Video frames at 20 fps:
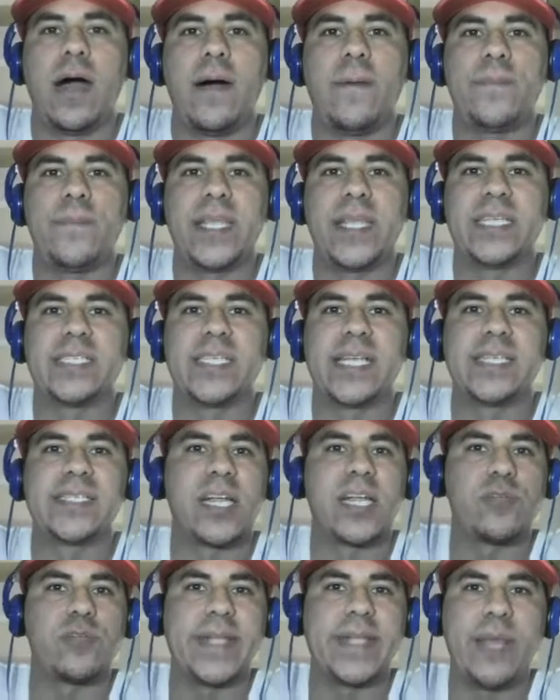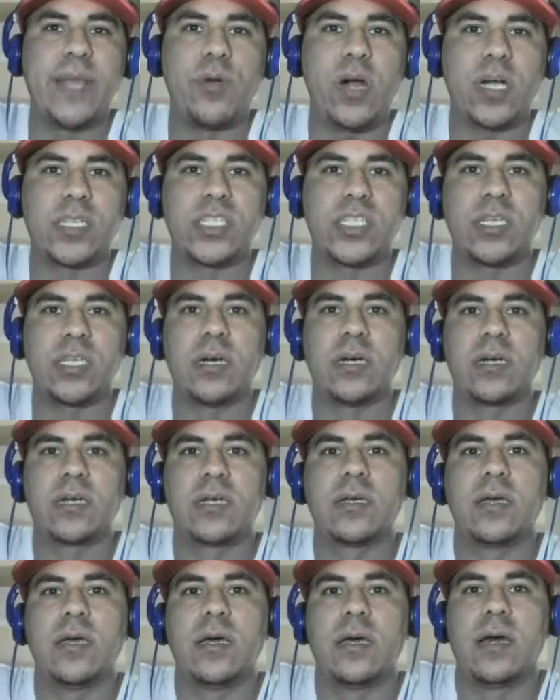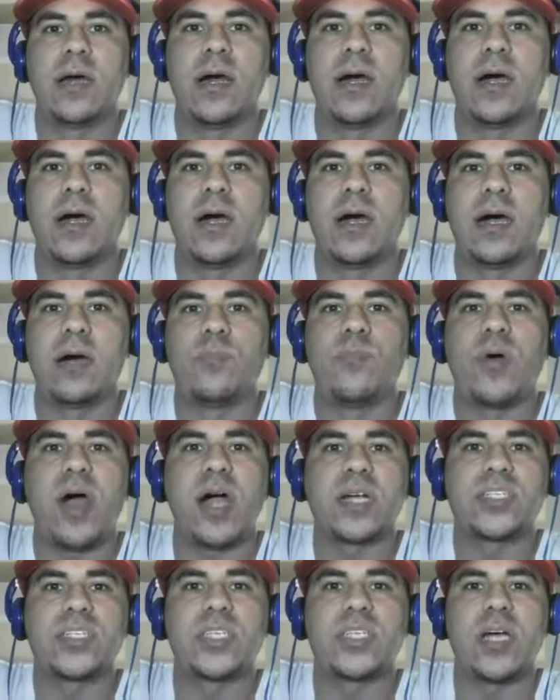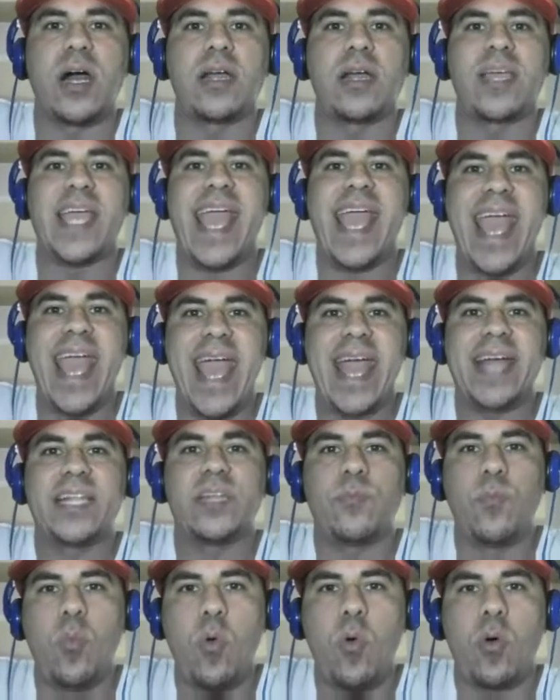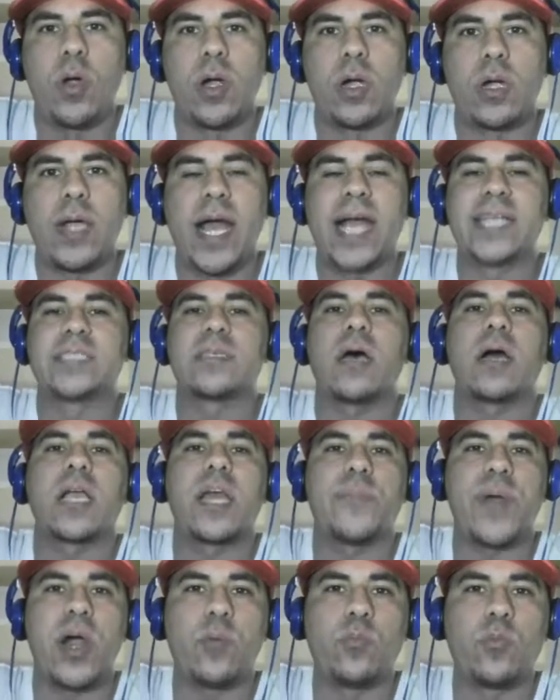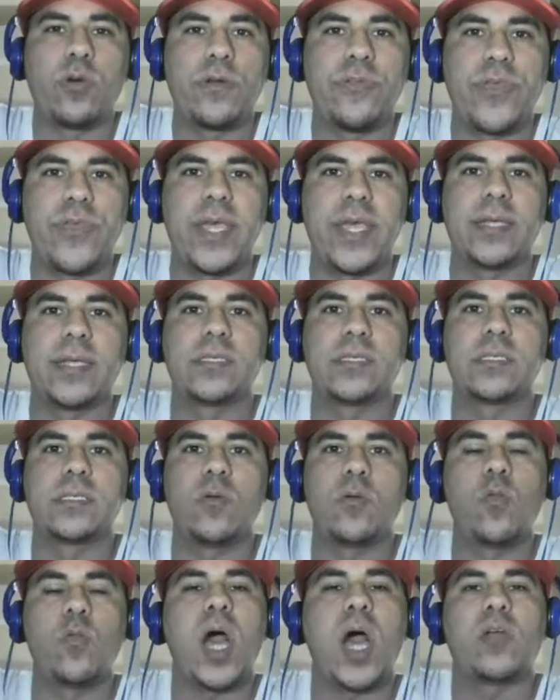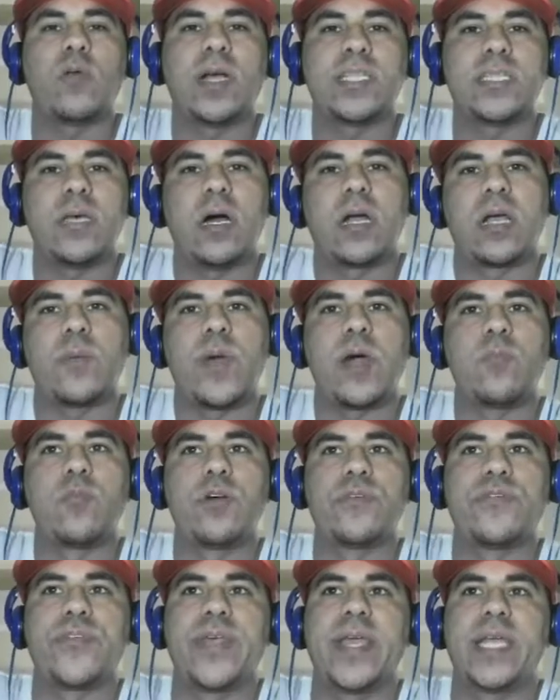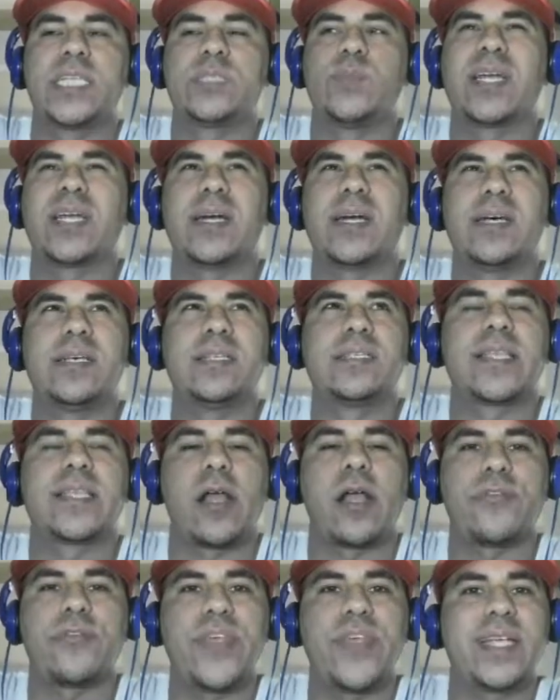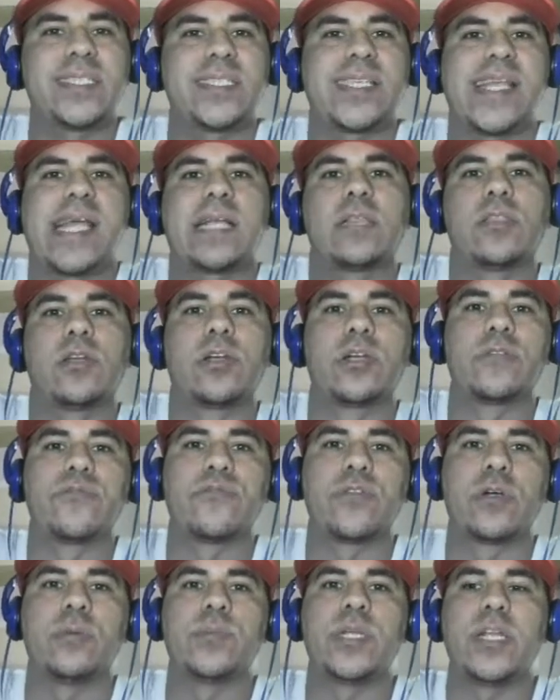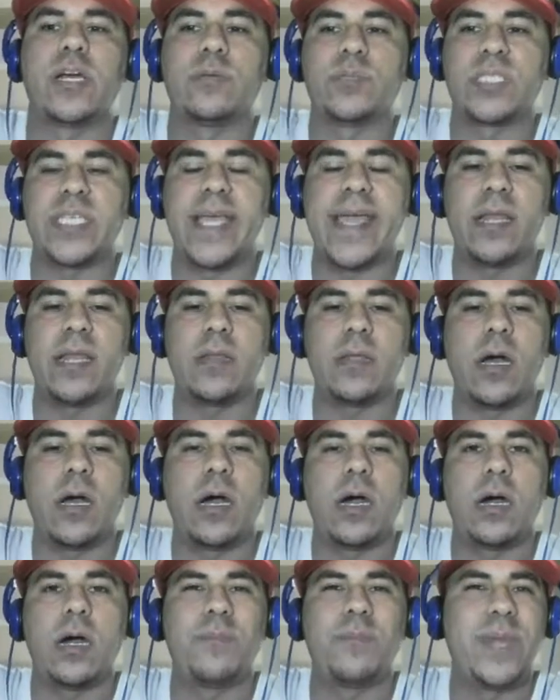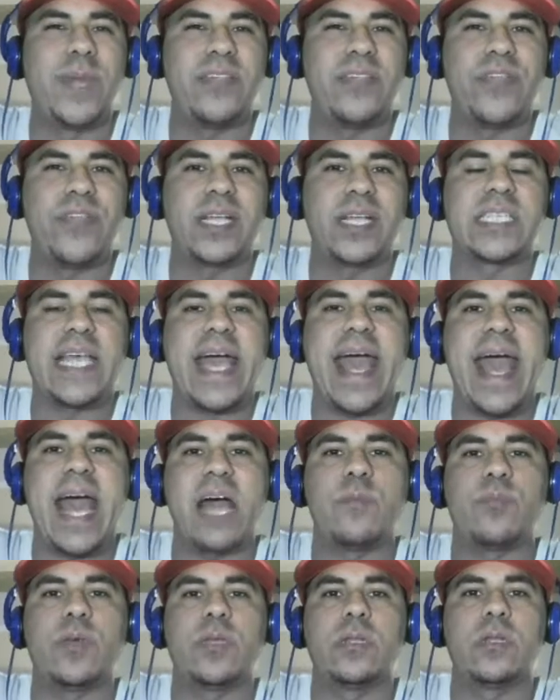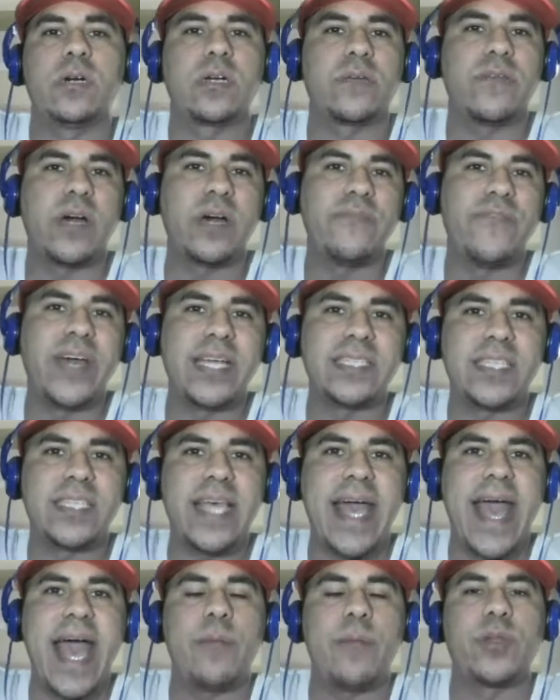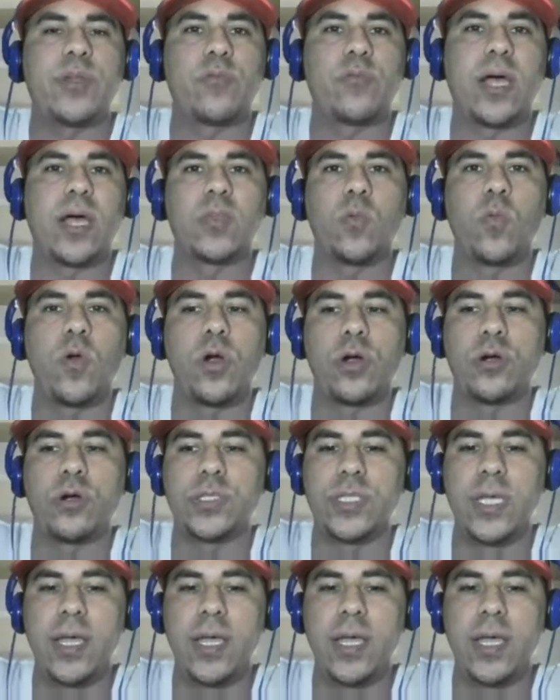It says there, Renee Box Young, Box Talk, and more. I talk about more things. Why do I talk about more things? Because they are things that I learn from, you know what I'm saying? Many things that happen, events that happen around the world.